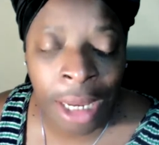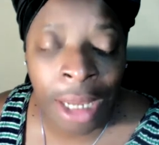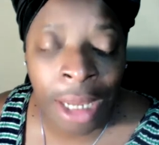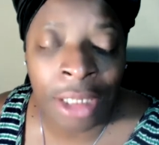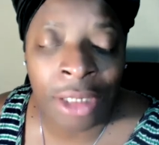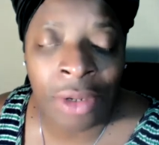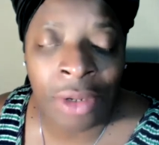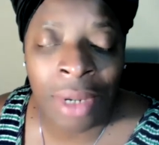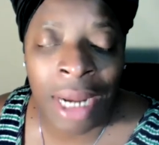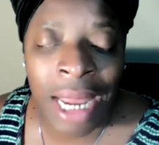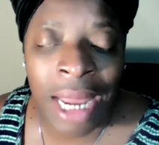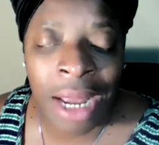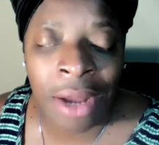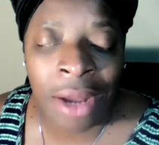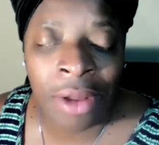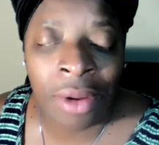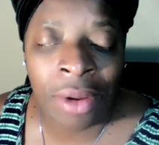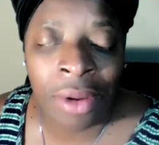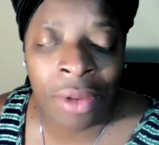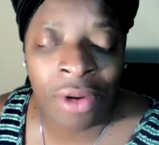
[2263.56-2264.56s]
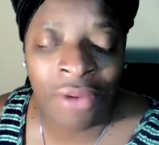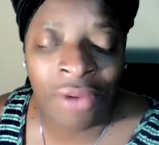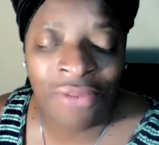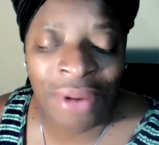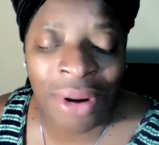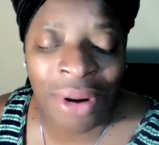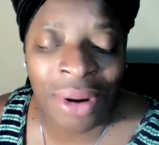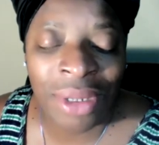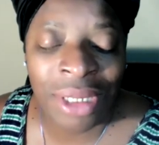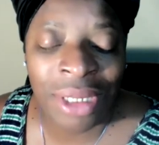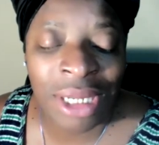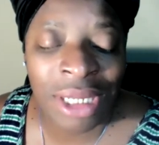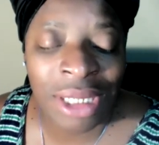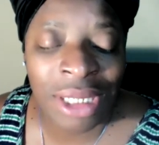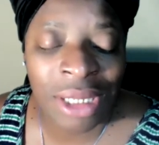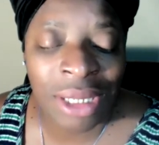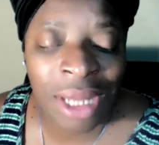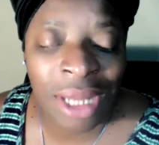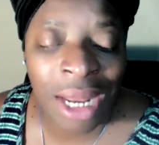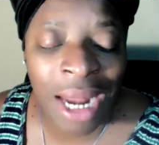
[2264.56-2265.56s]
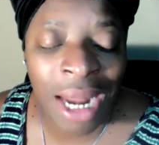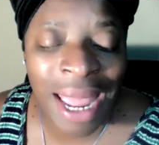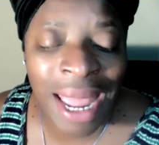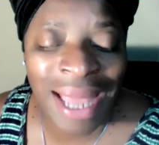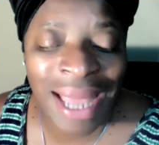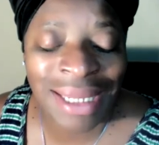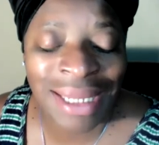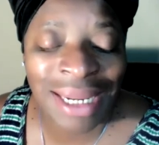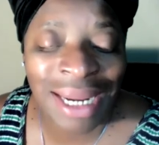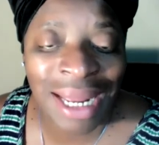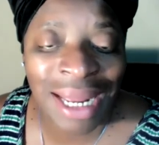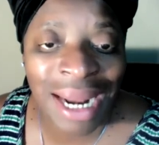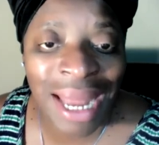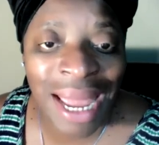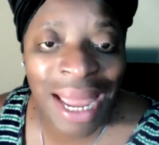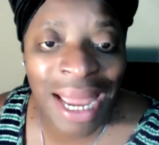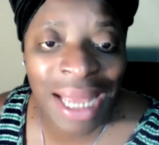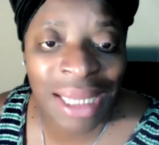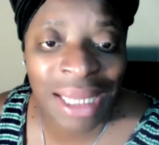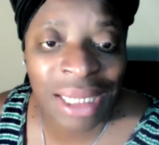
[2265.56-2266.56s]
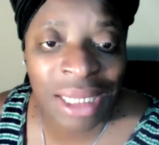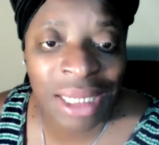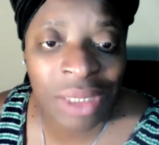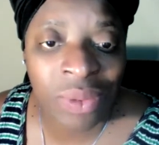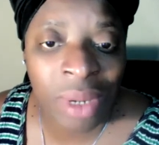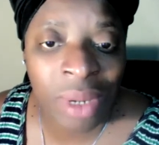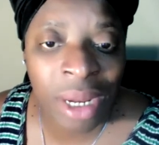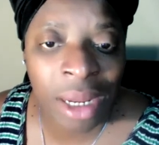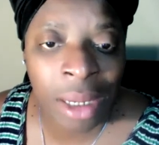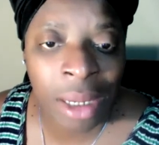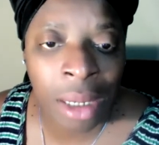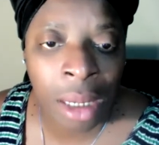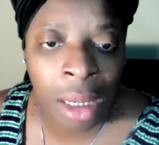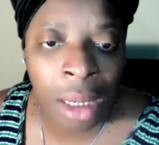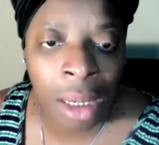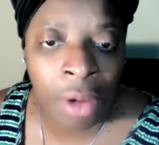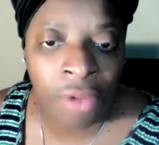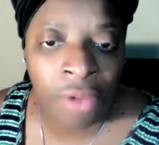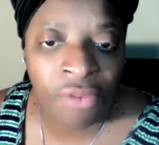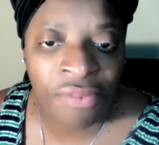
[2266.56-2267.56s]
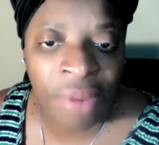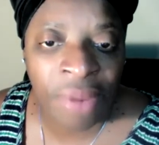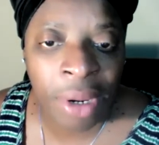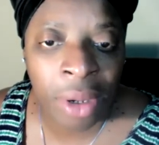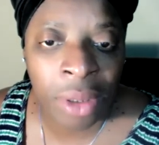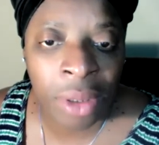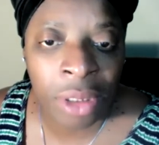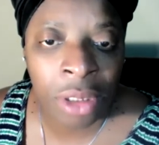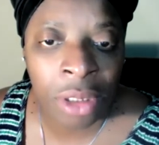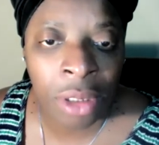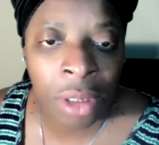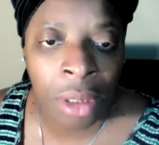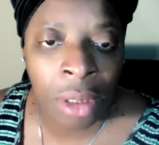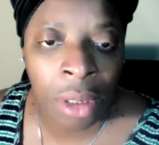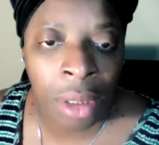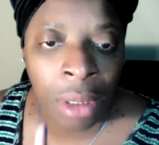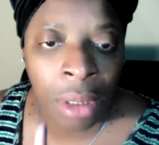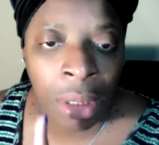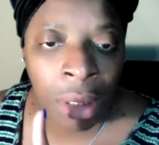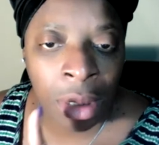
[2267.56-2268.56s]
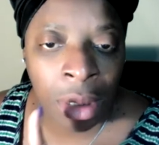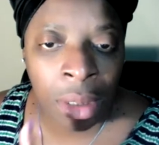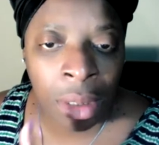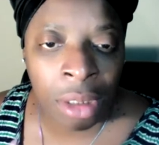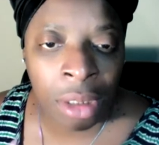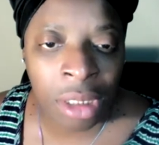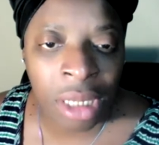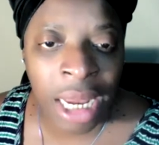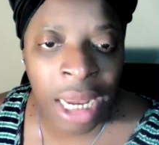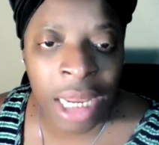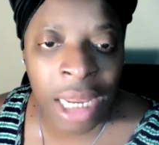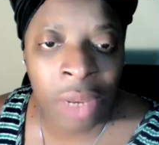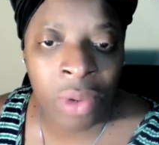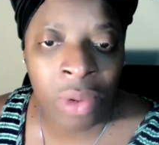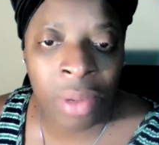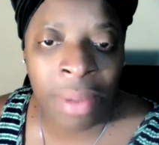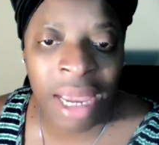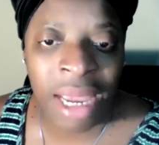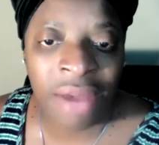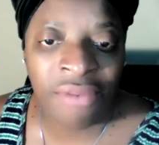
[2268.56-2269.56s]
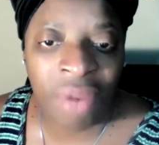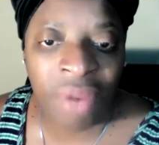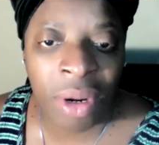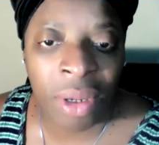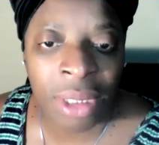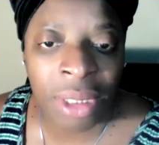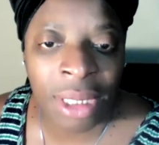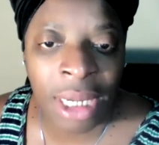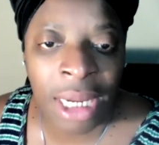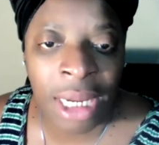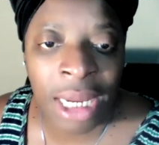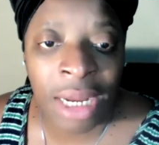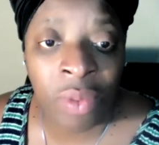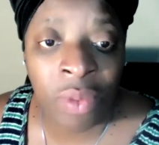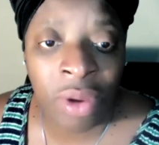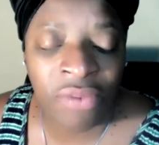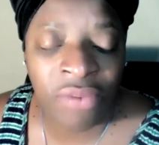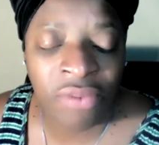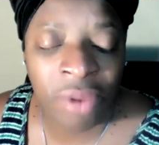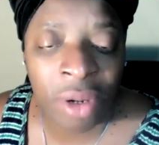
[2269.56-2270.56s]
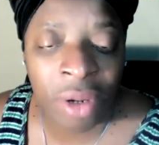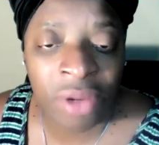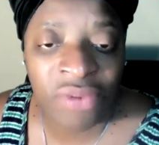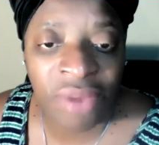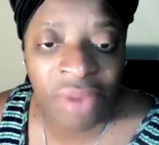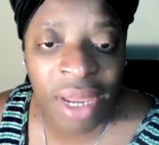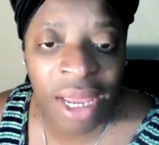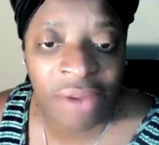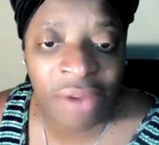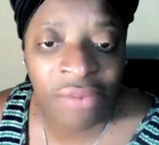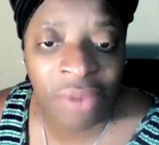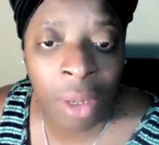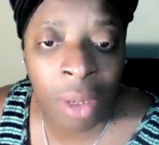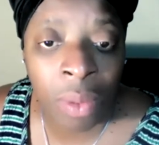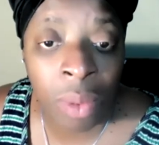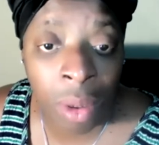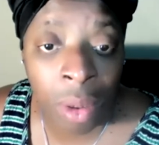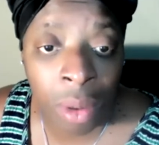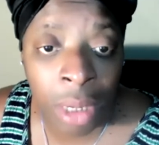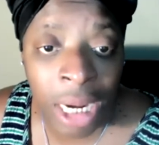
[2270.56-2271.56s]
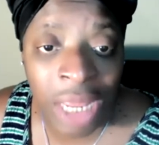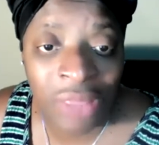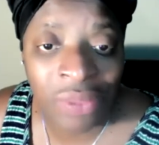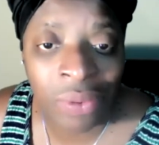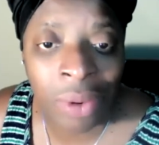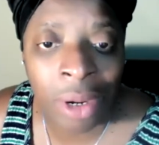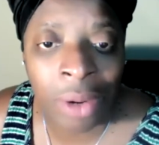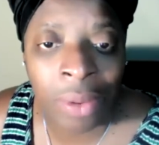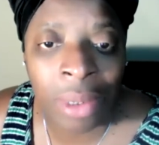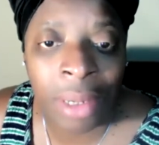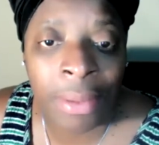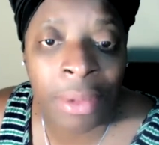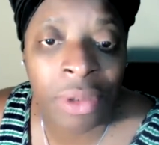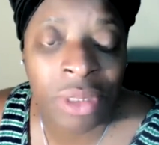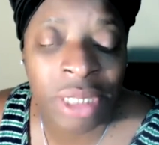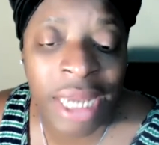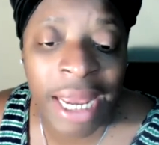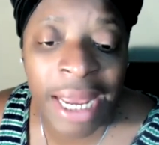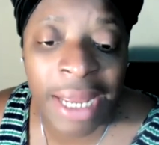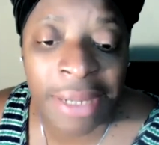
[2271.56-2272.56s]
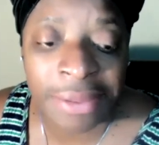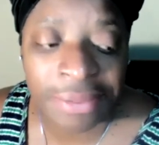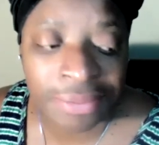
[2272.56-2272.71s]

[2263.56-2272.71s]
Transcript: So now the first is last, and the last is what? First. Zion, we back first again, we first forever. we on that throne with the Most High.